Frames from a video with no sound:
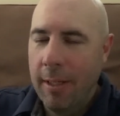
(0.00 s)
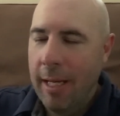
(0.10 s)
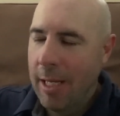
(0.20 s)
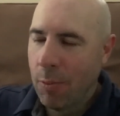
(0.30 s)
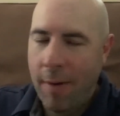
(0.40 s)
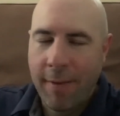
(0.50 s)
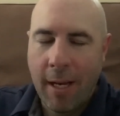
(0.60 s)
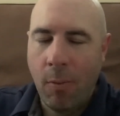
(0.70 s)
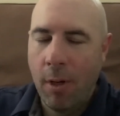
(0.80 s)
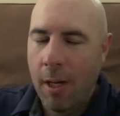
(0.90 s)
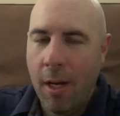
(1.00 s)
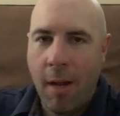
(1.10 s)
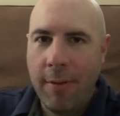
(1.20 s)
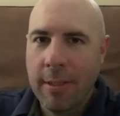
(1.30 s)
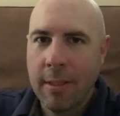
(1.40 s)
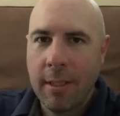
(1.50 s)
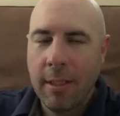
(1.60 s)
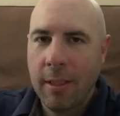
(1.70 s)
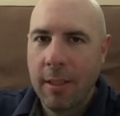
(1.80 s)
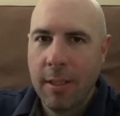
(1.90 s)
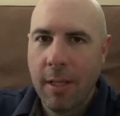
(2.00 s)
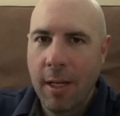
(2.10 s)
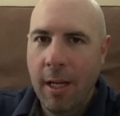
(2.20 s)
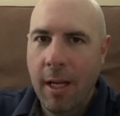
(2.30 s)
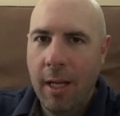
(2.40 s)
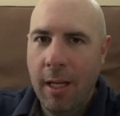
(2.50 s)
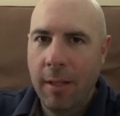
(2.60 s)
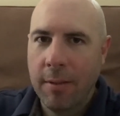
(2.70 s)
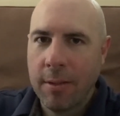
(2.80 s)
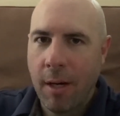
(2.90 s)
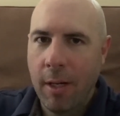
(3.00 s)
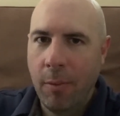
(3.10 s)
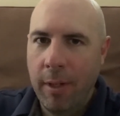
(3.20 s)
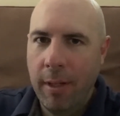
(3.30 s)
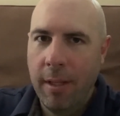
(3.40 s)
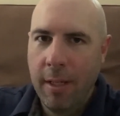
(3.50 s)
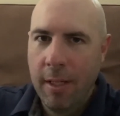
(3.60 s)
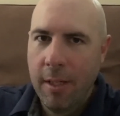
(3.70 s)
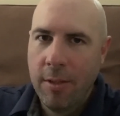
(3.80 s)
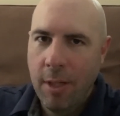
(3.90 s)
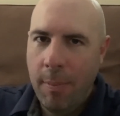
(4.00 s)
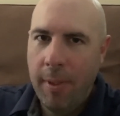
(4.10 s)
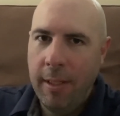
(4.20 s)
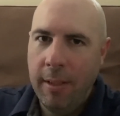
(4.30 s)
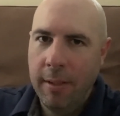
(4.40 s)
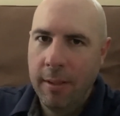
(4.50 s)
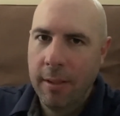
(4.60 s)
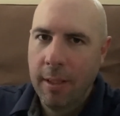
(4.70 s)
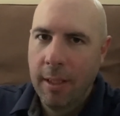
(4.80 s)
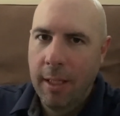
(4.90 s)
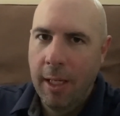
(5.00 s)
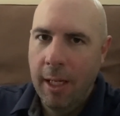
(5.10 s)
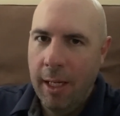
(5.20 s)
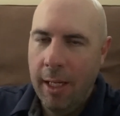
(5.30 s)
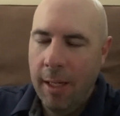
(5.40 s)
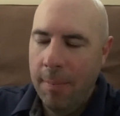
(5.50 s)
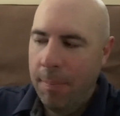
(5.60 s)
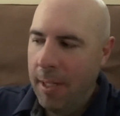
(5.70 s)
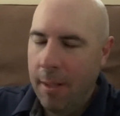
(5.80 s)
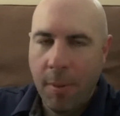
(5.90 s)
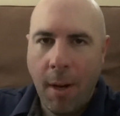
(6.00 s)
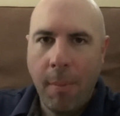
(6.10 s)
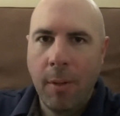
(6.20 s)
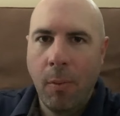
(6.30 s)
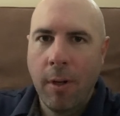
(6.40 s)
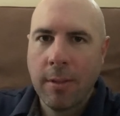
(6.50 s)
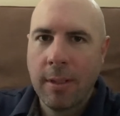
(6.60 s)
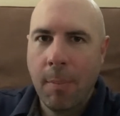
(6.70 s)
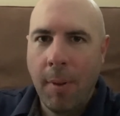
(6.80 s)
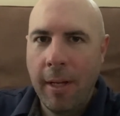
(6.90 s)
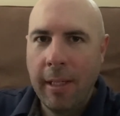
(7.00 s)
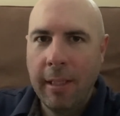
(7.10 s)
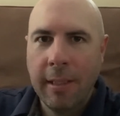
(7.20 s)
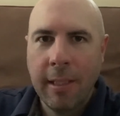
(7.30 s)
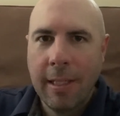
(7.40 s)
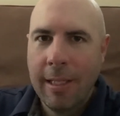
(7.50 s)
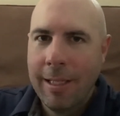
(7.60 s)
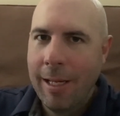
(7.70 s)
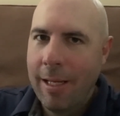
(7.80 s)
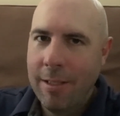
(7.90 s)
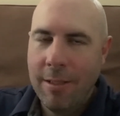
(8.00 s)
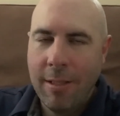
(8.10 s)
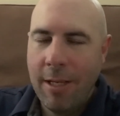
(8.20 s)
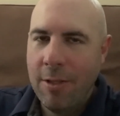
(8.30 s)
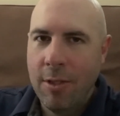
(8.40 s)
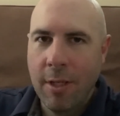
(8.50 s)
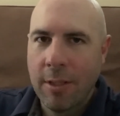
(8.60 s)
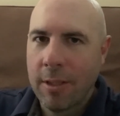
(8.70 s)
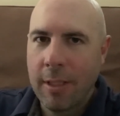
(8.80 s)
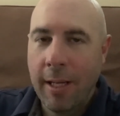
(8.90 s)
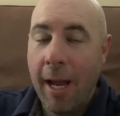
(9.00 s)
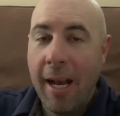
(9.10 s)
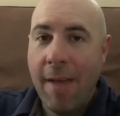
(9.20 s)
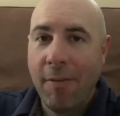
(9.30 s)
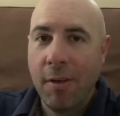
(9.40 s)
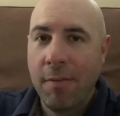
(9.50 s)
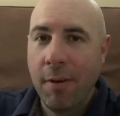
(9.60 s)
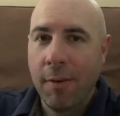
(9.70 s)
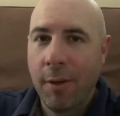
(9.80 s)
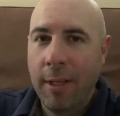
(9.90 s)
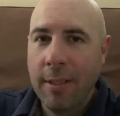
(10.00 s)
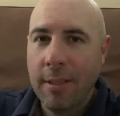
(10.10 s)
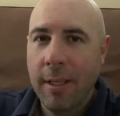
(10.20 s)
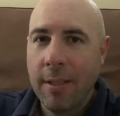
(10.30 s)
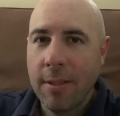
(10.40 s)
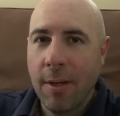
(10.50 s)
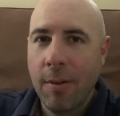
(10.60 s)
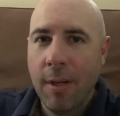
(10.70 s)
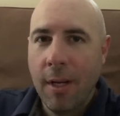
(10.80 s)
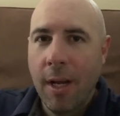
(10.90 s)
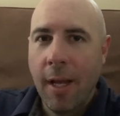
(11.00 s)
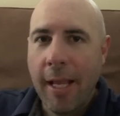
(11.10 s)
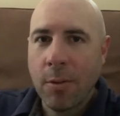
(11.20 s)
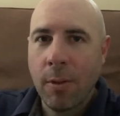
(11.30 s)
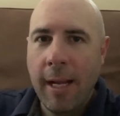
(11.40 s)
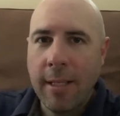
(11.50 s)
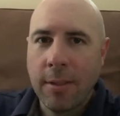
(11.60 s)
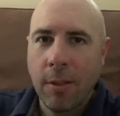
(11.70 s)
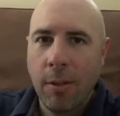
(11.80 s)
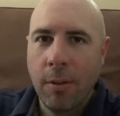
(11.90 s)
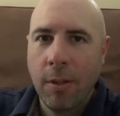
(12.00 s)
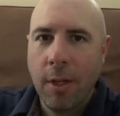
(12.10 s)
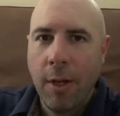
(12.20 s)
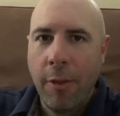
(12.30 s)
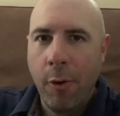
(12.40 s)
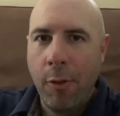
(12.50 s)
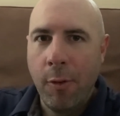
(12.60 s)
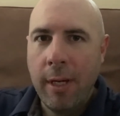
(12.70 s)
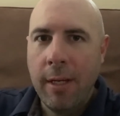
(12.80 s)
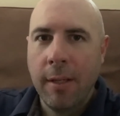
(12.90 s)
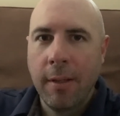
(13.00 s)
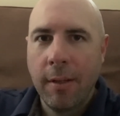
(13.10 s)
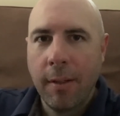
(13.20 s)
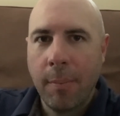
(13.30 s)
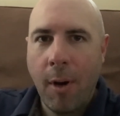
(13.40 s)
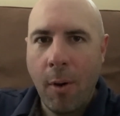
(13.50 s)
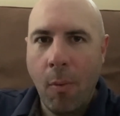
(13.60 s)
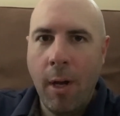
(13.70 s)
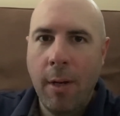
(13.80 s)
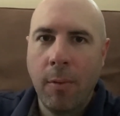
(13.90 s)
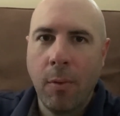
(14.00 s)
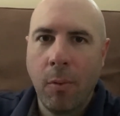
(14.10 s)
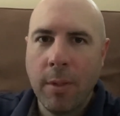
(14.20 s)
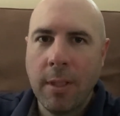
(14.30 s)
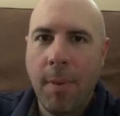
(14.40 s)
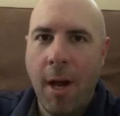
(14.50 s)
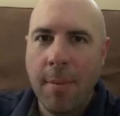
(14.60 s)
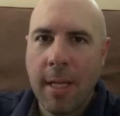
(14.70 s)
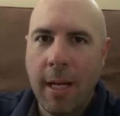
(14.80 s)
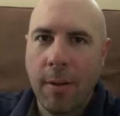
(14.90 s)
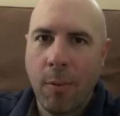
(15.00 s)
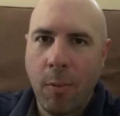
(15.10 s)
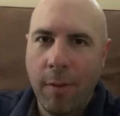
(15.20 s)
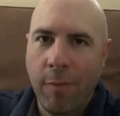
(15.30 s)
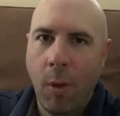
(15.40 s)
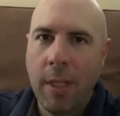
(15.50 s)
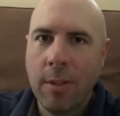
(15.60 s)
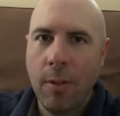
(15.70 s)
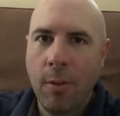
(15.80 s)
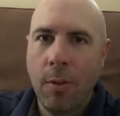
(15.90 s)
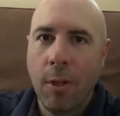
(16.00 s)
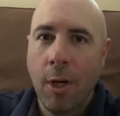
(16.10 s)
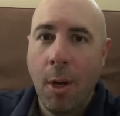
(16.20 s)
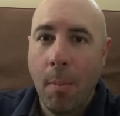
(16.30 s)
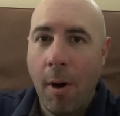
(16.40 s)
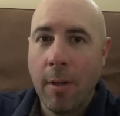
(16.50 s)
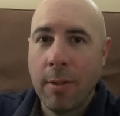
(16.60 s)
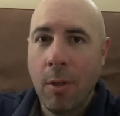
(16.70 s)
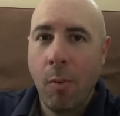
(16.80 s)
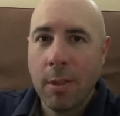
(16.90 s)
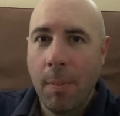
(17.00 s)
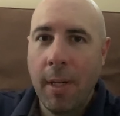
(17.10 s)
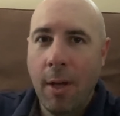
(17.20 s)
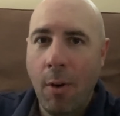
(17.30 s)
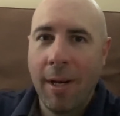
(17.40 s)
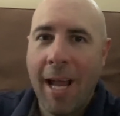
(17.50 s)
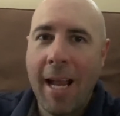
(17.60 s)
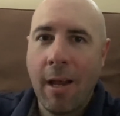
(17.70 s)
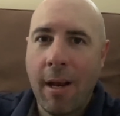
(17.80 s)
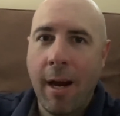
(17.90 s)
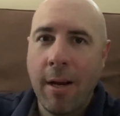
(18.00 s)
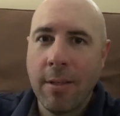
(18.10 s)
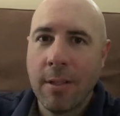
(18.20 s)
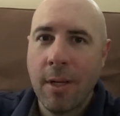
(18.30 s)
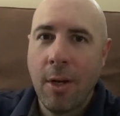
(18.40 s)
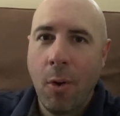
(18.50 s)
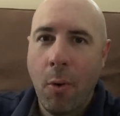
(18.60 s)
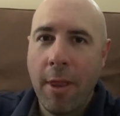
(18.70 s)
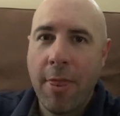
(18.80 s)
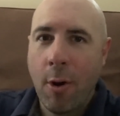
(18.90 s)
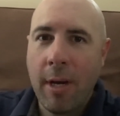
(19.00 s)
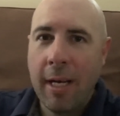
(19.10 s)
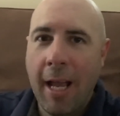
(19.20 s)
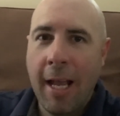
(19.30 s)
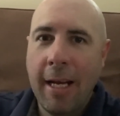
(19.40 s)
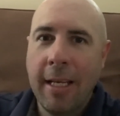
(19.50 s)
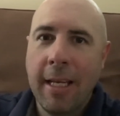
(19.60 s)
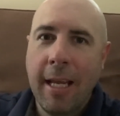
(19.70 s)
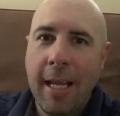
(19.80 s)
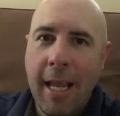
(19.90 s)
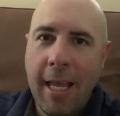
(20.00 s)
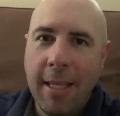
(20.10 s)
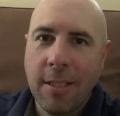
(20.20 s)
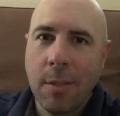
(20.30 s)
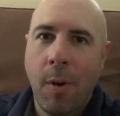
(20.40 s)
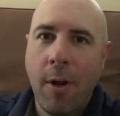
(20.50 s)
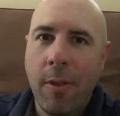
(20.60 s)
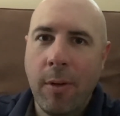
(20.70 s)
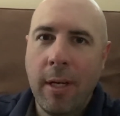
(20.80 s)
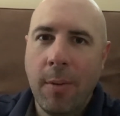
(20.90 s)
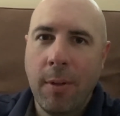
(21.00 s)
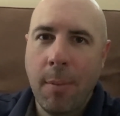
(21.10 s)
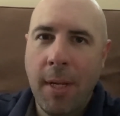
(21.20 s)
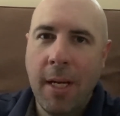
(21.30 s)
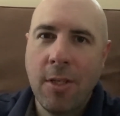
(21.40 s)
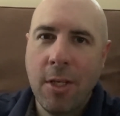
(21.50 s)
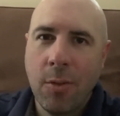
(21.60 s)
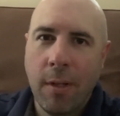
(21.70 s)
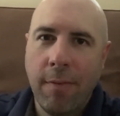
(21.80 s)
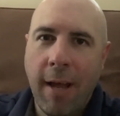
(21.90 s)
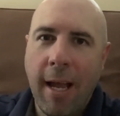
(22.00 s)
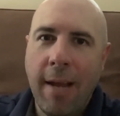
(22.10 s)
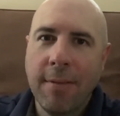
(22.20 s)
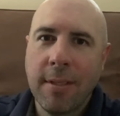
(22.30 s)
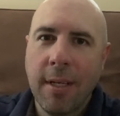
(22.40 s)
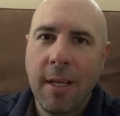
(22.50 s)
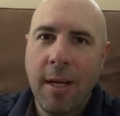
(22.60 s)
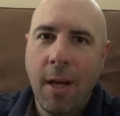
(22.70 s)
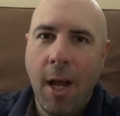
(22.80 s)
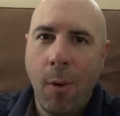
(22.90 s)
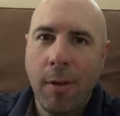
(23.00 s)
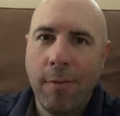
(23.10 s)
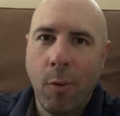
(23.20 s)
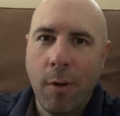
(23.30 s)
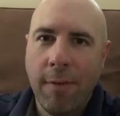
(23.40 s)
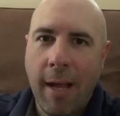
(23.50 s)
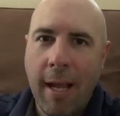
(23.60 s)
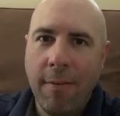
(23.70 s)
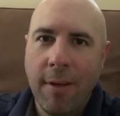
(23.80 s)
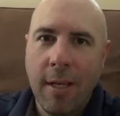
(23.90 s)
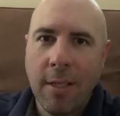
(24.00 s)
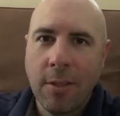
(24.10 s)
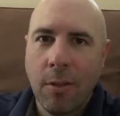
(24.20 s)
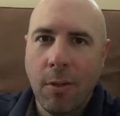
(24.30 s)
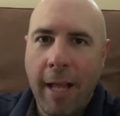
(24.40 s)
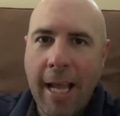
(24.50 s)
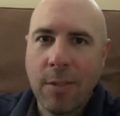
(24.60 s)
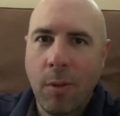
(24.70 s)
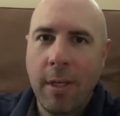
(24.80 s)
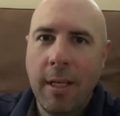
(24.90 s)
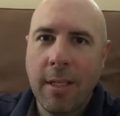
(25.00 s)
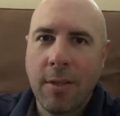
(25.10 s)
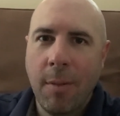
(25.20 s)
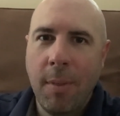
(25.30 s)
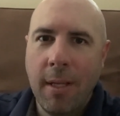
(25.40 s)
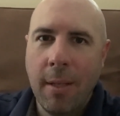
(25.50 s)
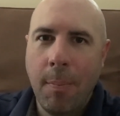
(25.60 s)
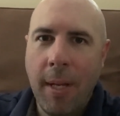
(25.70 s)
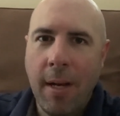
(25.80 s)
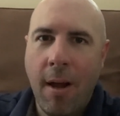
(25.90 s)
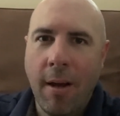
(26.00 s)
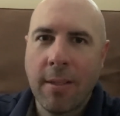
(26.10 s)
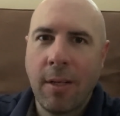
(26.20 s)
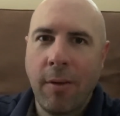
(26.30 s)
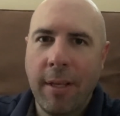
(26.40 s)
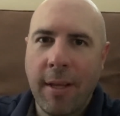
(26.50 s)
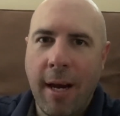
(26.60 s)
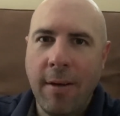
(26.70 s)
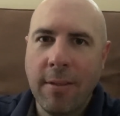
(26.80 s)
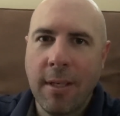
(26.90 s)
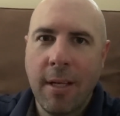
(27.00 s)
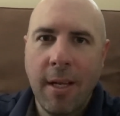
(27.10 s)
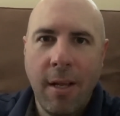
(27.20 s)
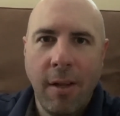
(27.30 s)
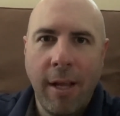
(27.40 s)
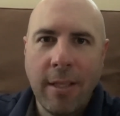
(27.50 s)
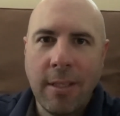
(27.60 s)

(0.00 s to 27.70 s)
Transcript: is what I've got to work on, obviously. Uh, starting with chipping, uh, being probably the worst, and then putting. Just did not have a good feel for the greens today. So that's where we're at. So through 3. Part 1 was the Bomb Tech with a 42. Part 2 was the Ben Hogan Icon Irons with a 39. And this is part three with the Ping G25s uh, with the 45. So the last one is going to be the Pinhawk single length irons. Let's